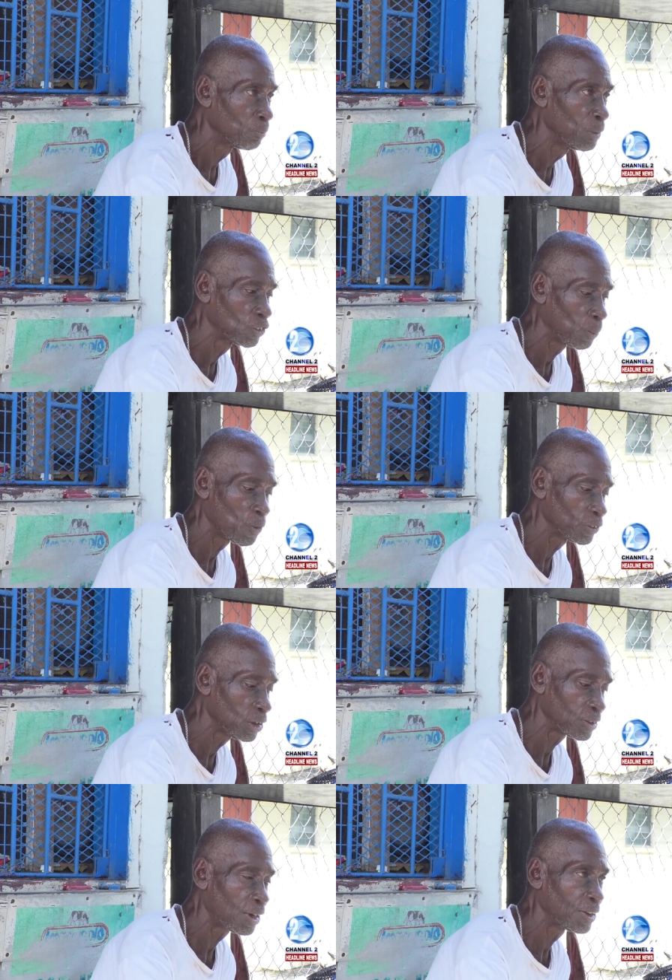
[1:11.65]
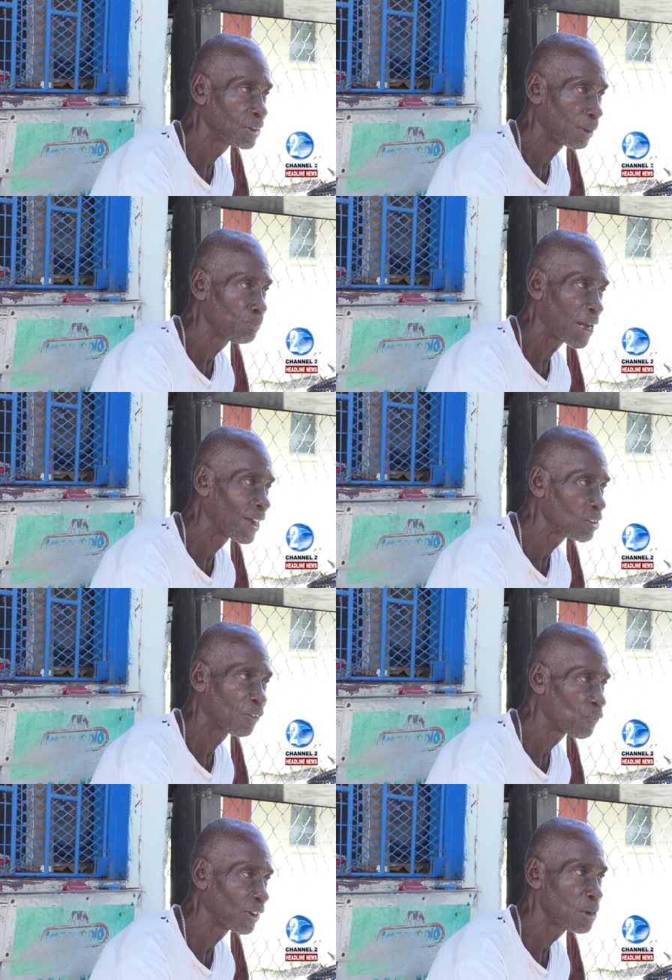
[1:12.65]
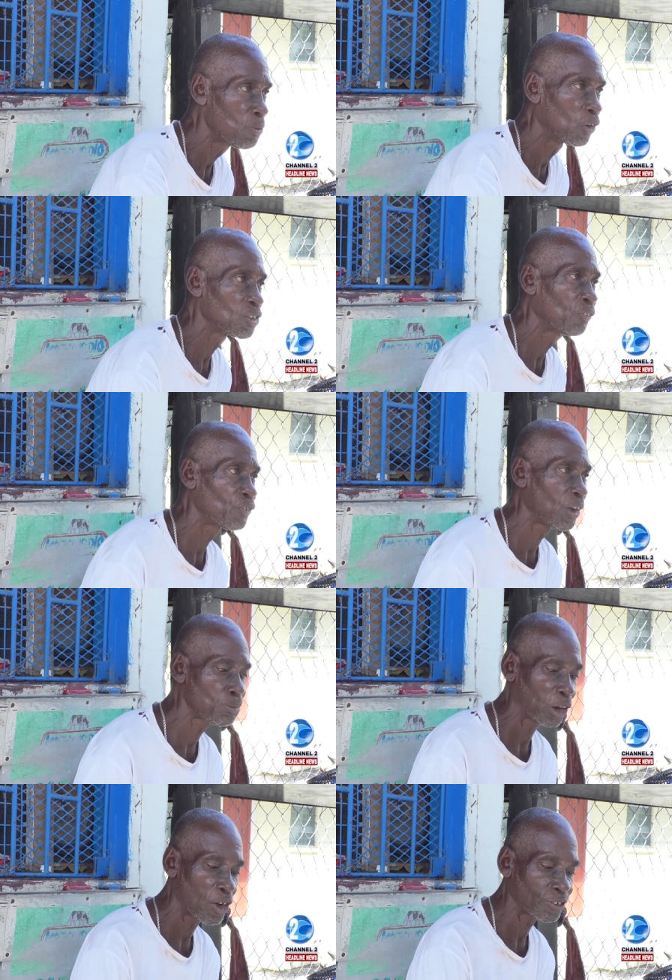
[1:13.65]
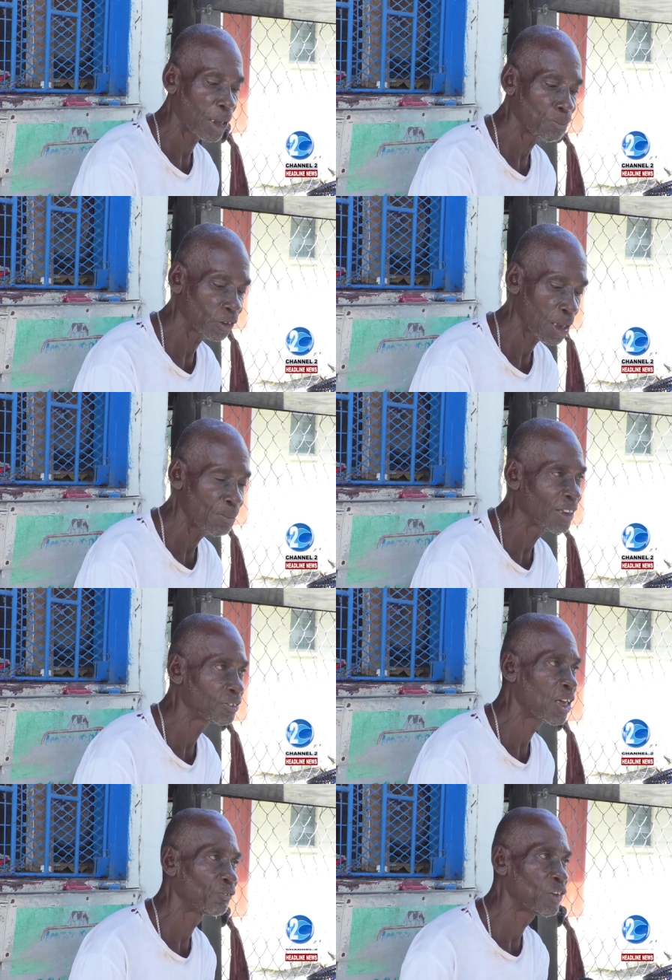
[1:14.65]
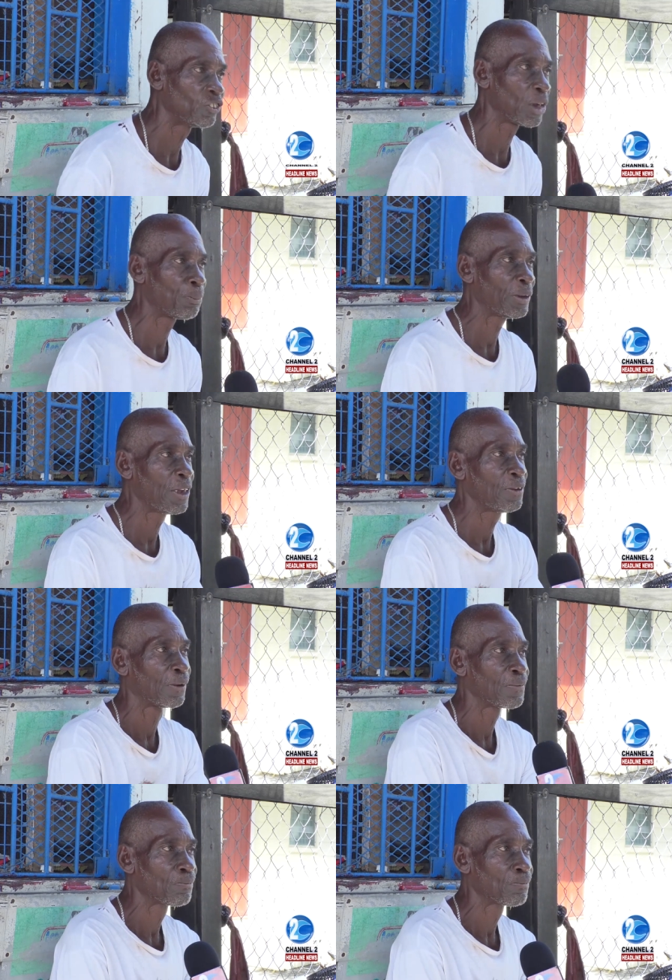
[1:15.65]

me supposed to tell him that I'm going to find a motor for it because I put myself in jeopardy.